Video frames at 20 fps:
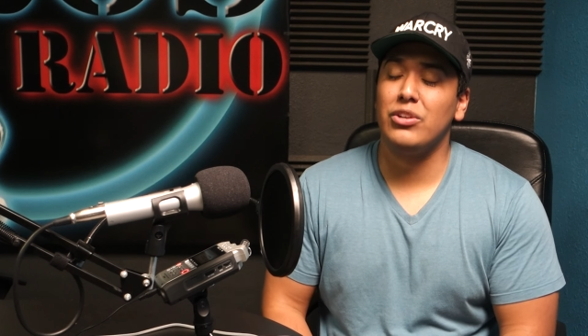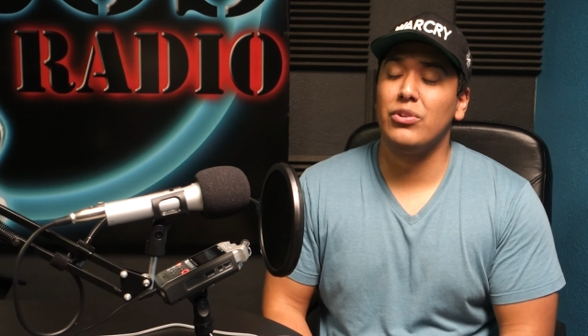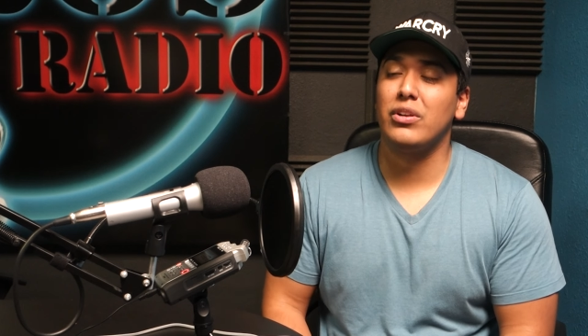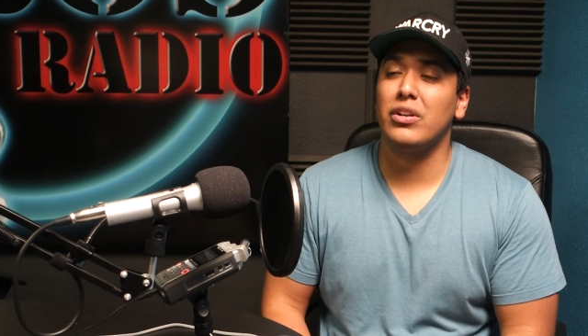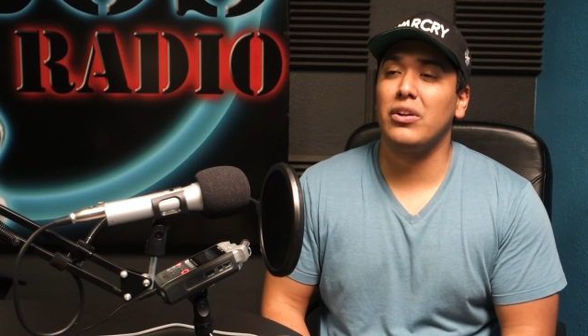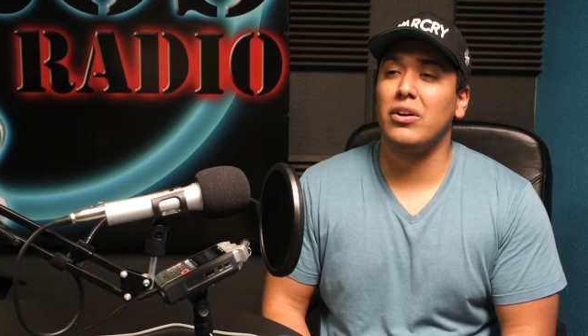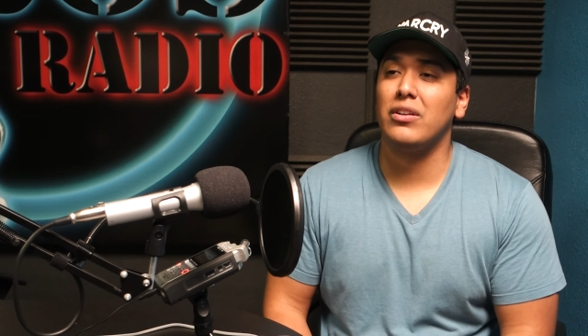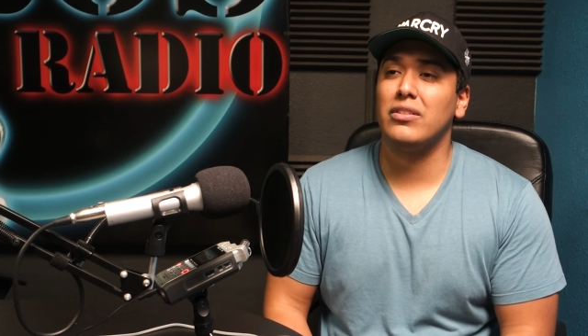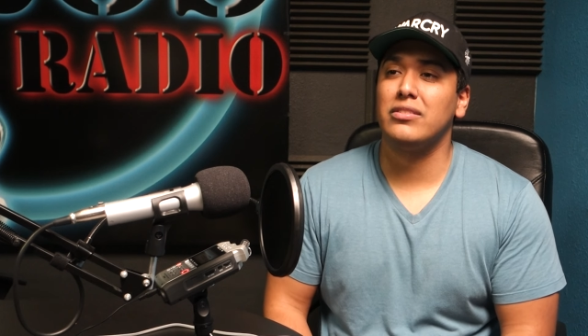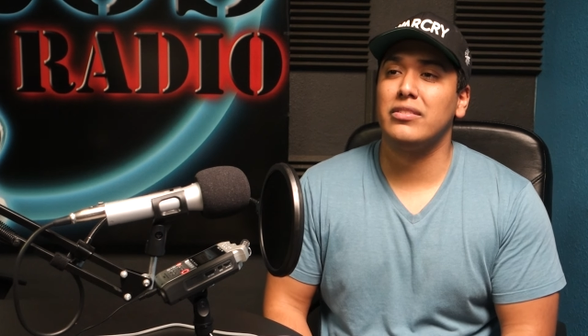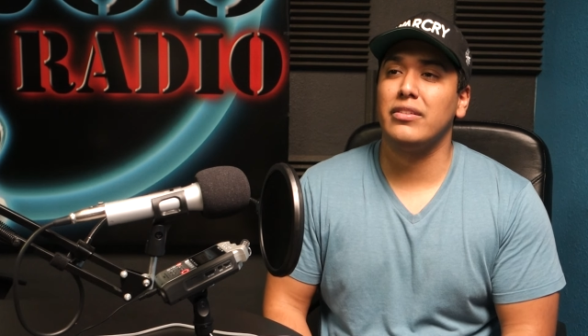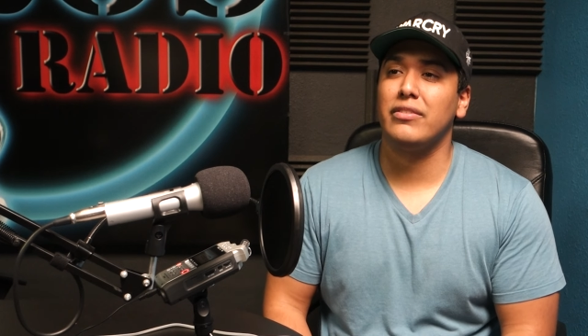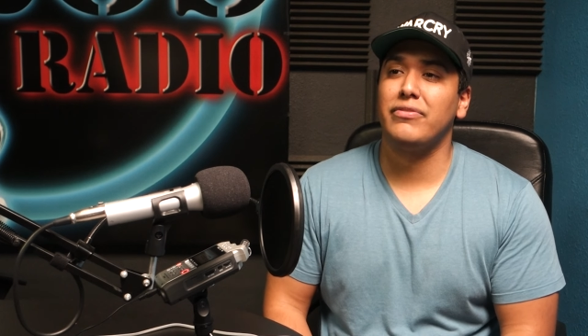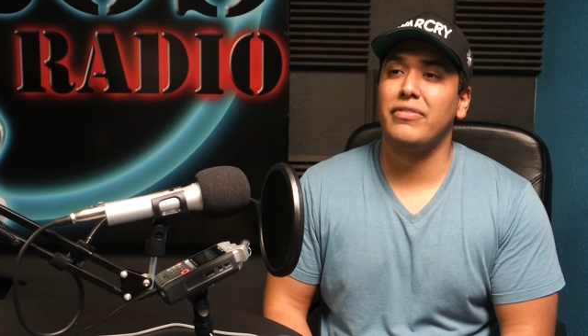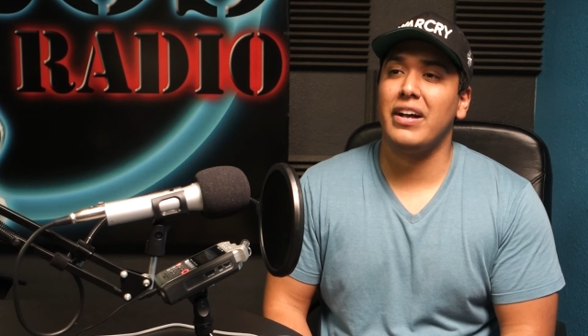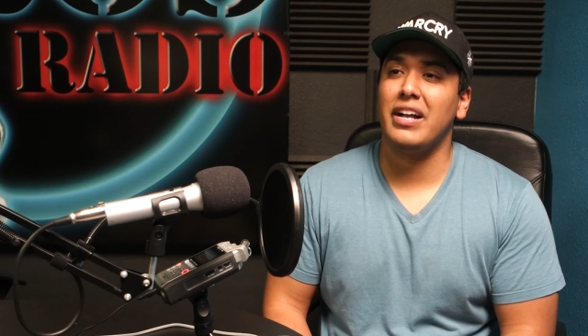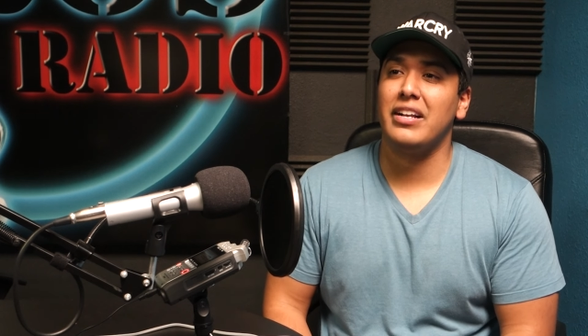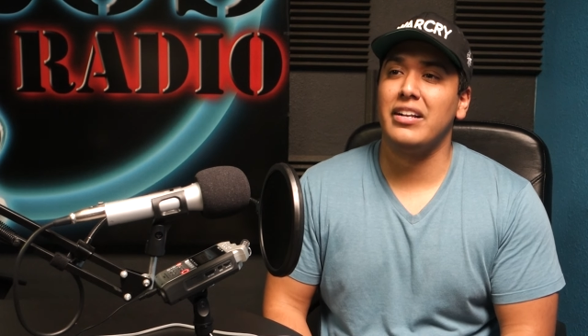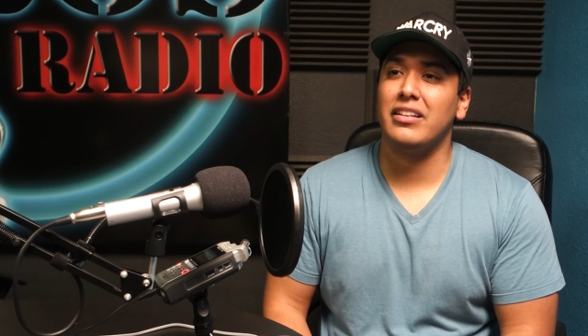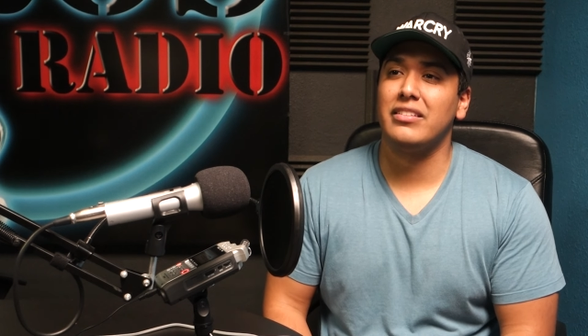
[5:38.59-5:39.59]
You can also
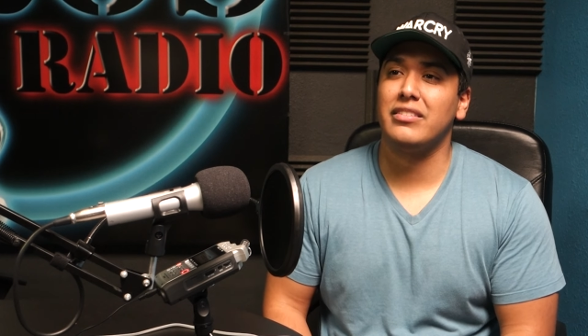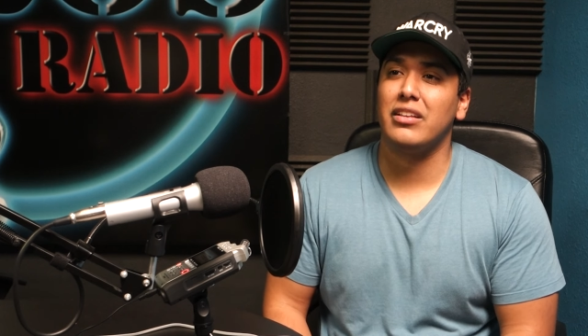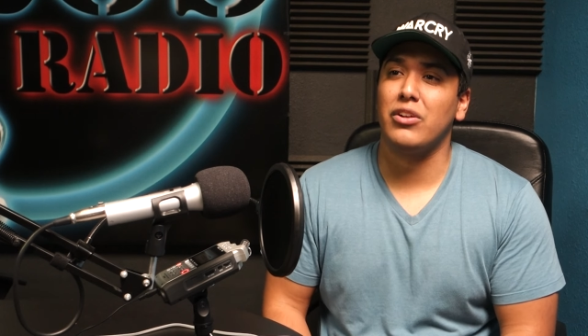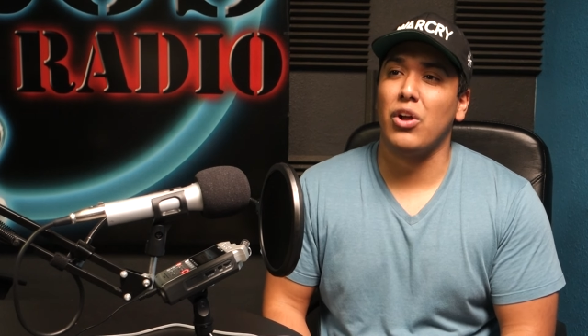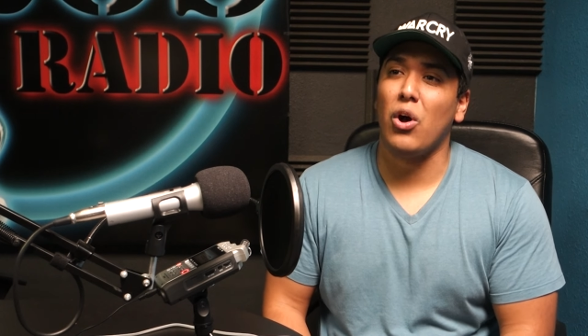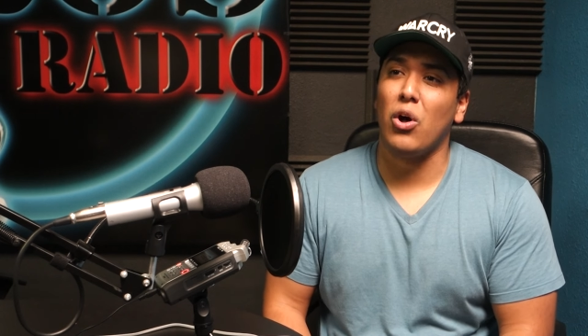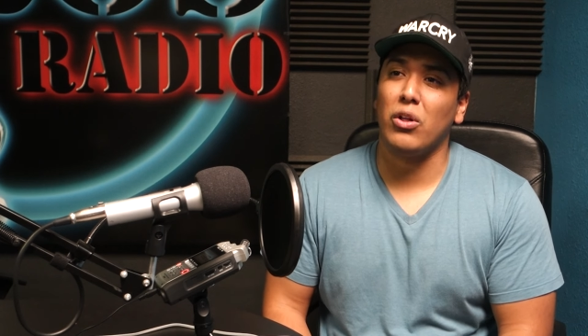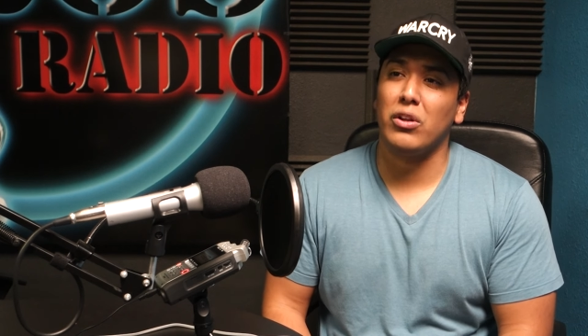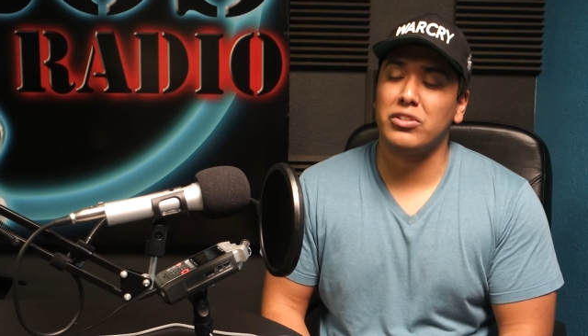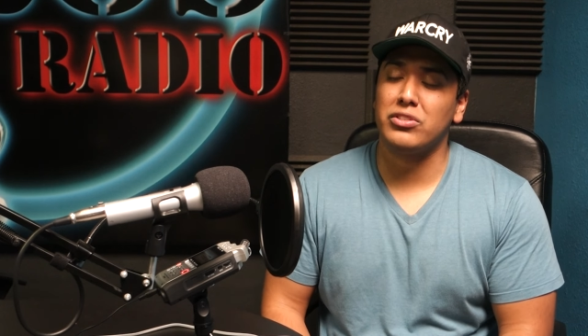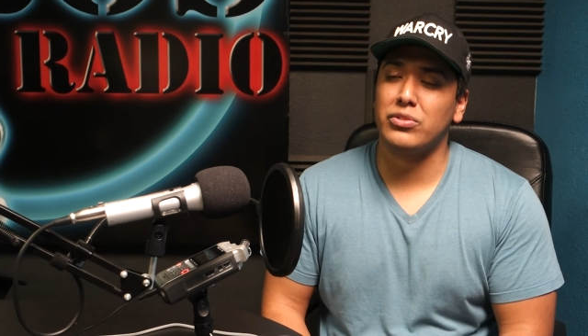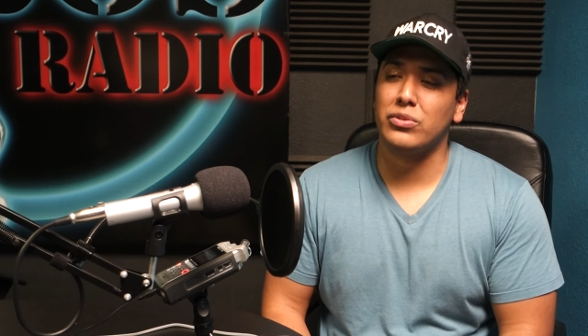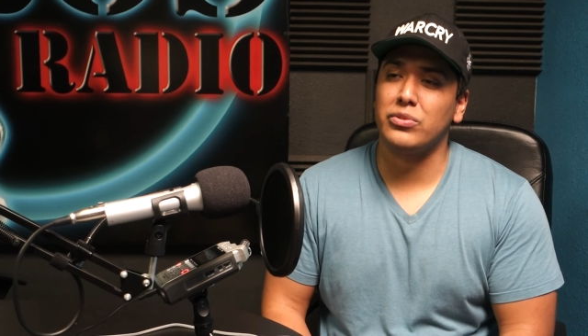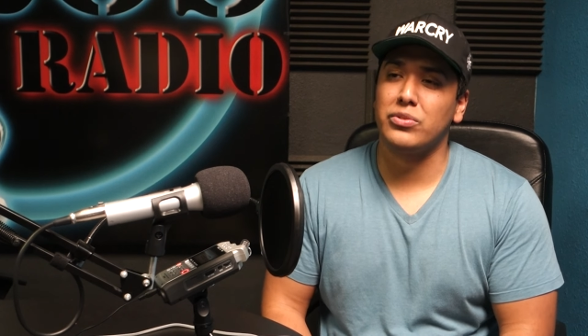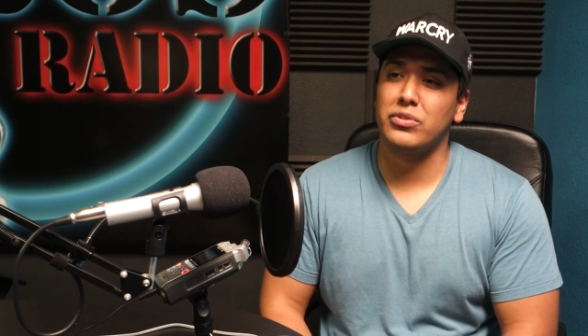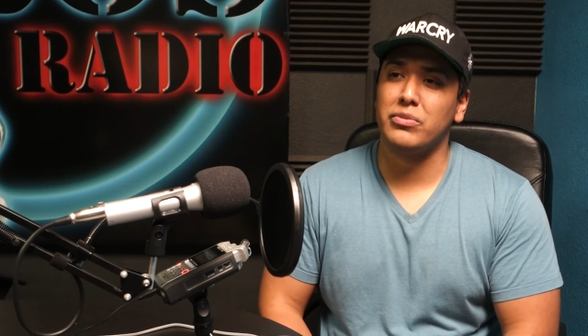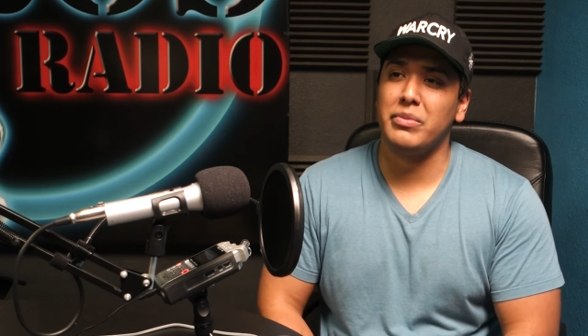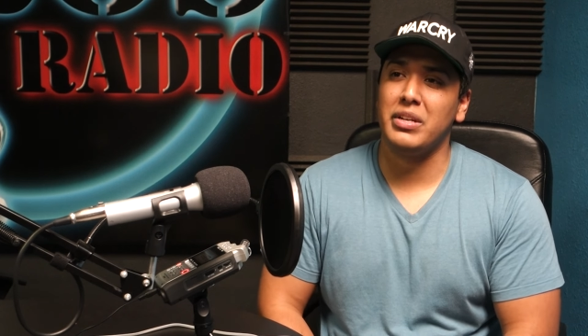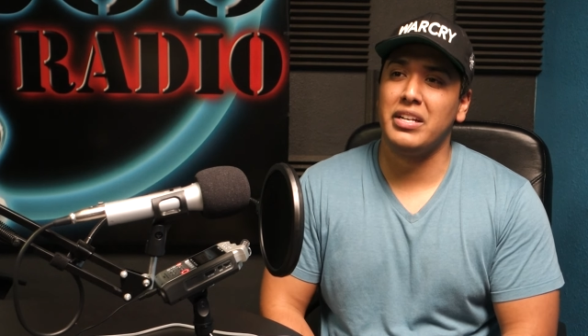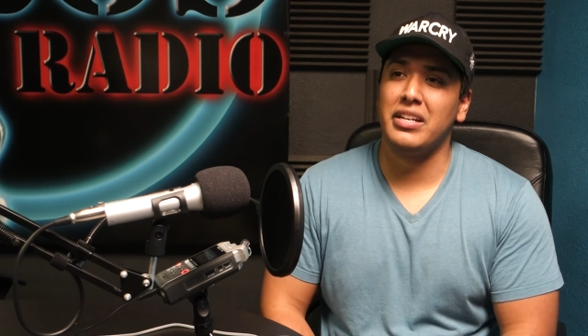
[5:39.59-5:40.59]
find us on all our
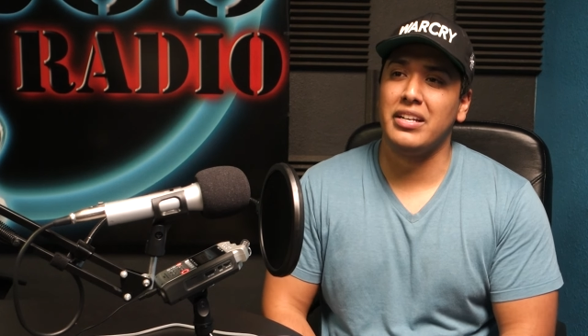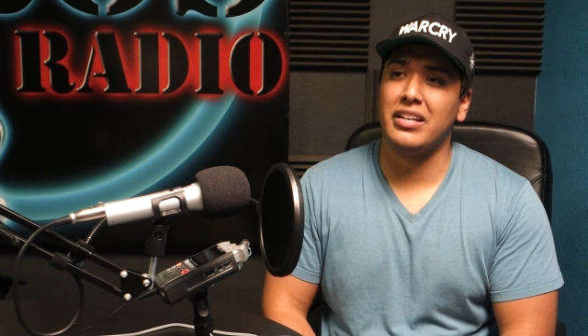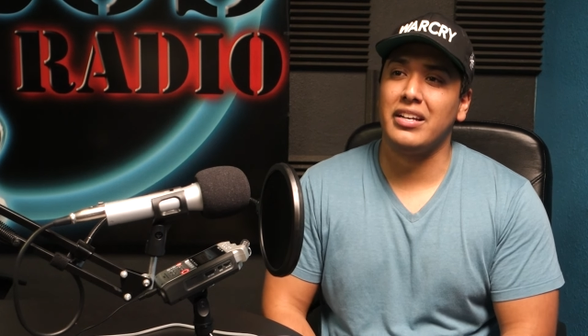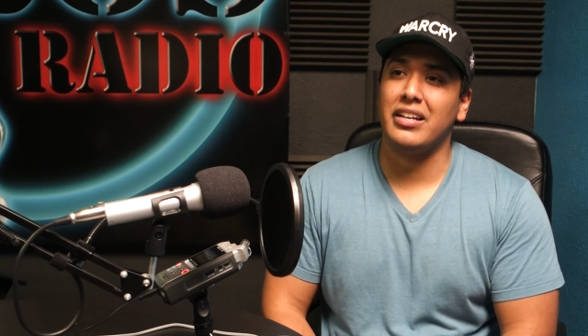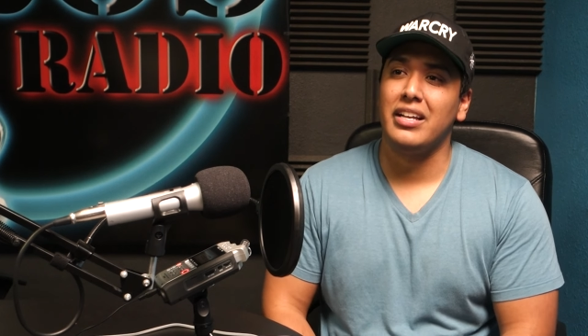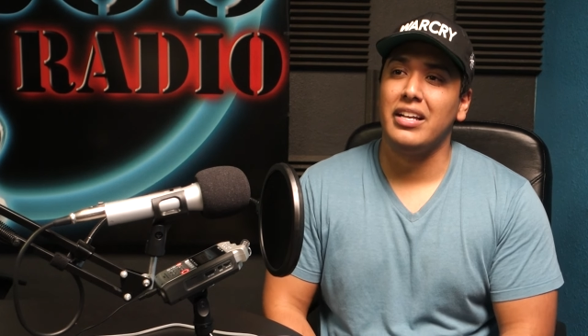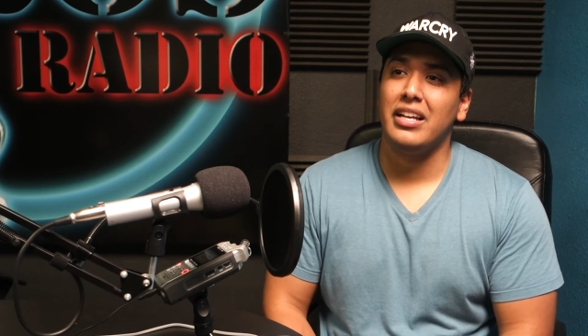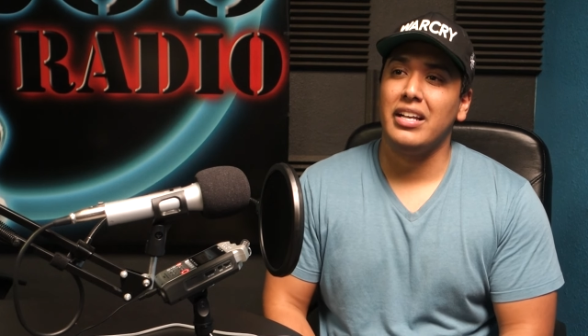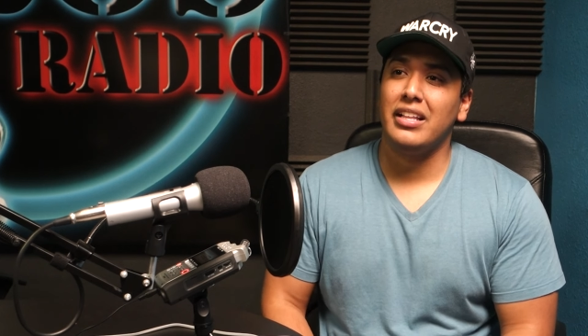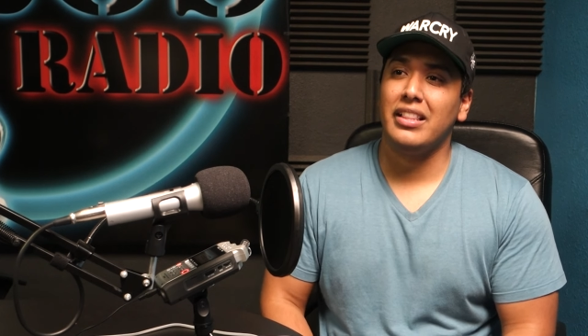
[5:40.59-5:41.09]
social media.